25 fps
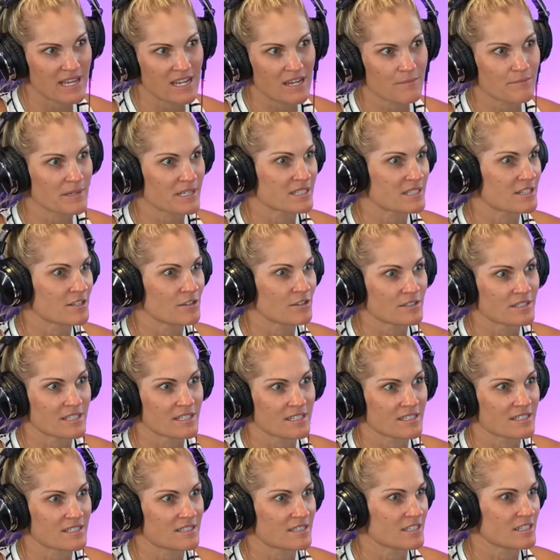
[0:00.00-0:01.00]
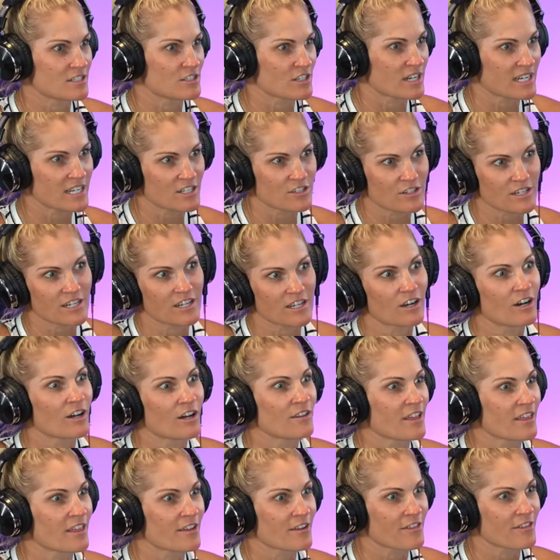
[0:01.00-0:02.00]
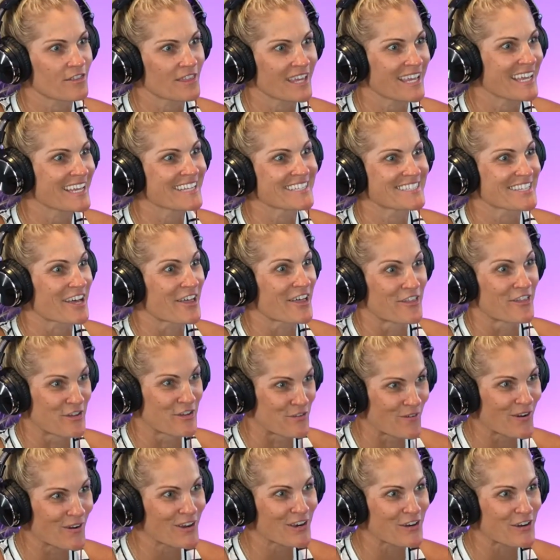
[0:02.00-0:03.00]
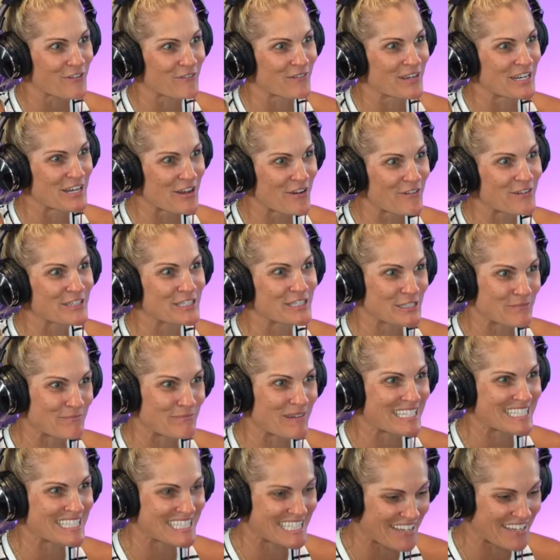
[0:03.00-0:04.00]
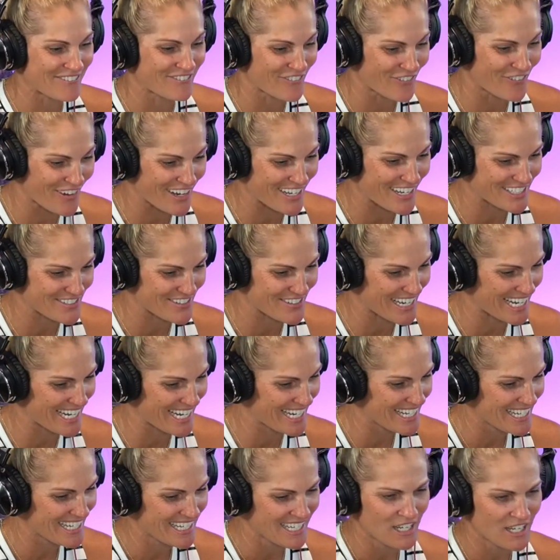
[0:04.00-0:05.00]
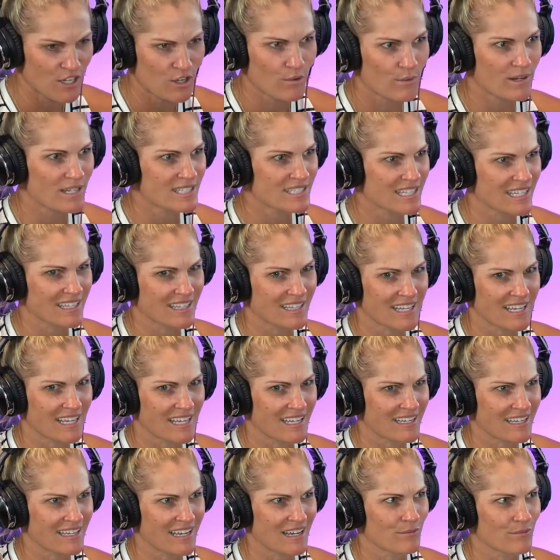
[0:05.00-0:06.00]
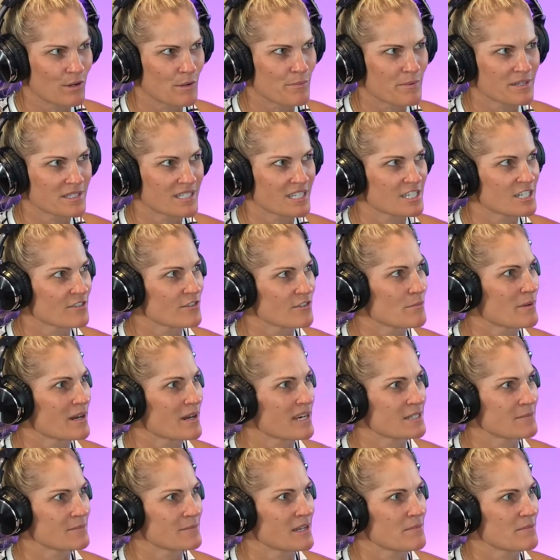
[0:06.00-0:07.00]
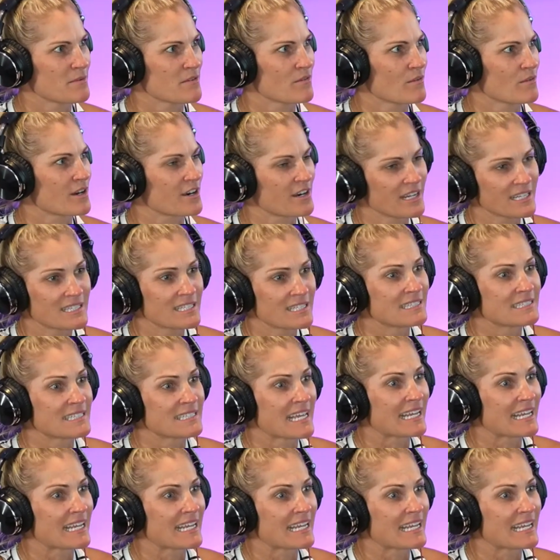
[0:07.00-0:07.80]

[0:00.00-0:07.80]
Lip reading: up excuses to try to drink all the other things other than water. And we know it's the best thing for us, right? What is it like? What percentage of our body is made up of water? It's insane.